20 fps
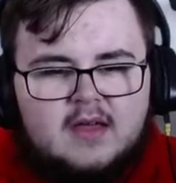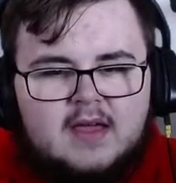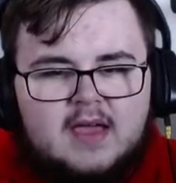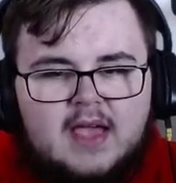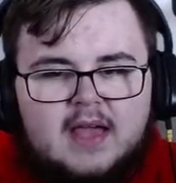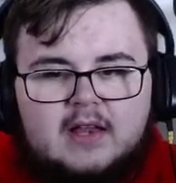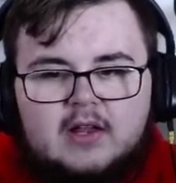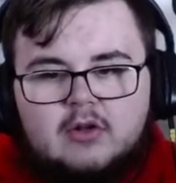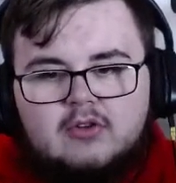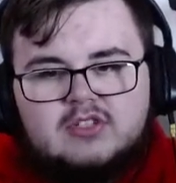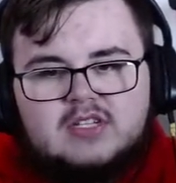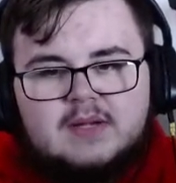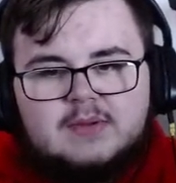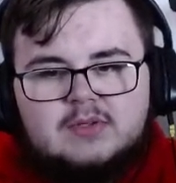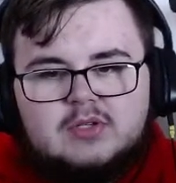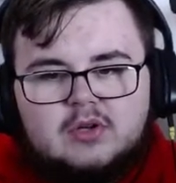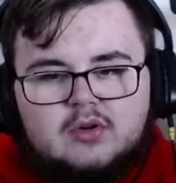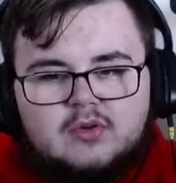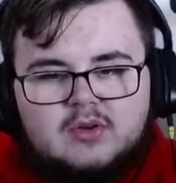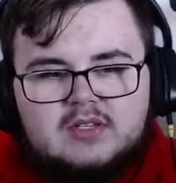And Ghost types
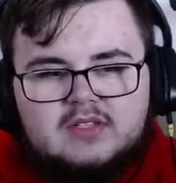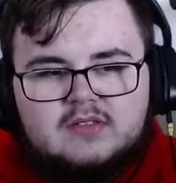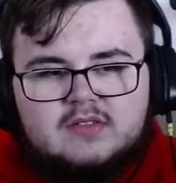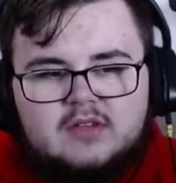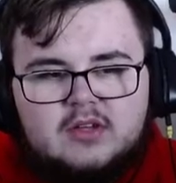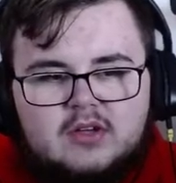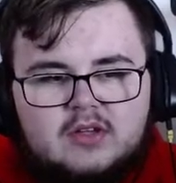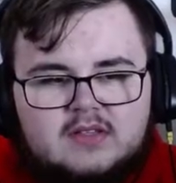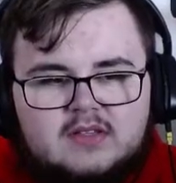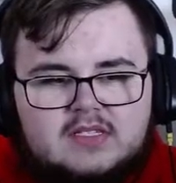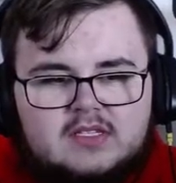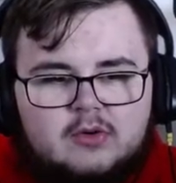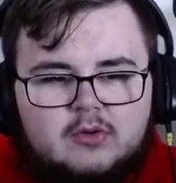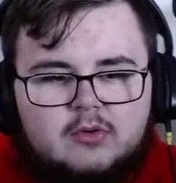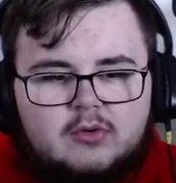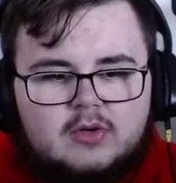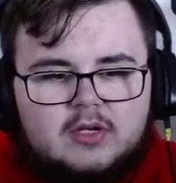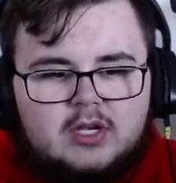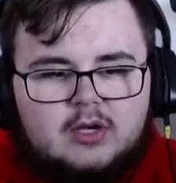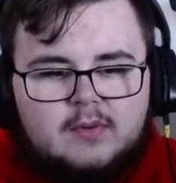are always good,
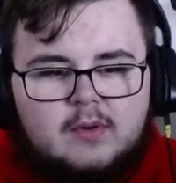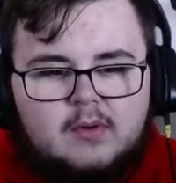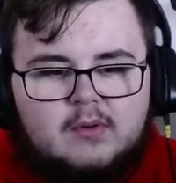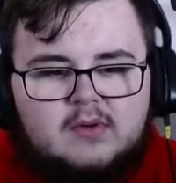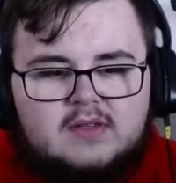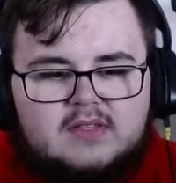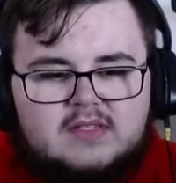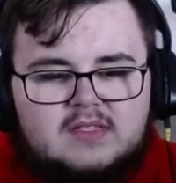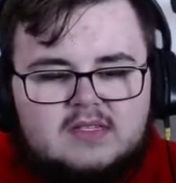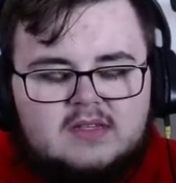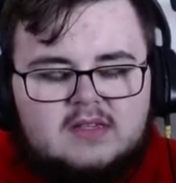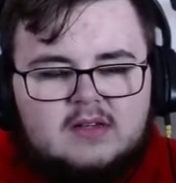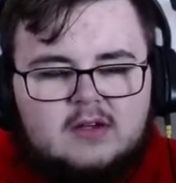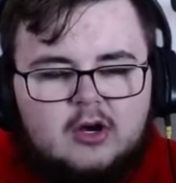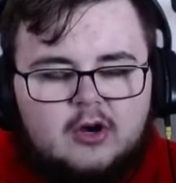so your opponents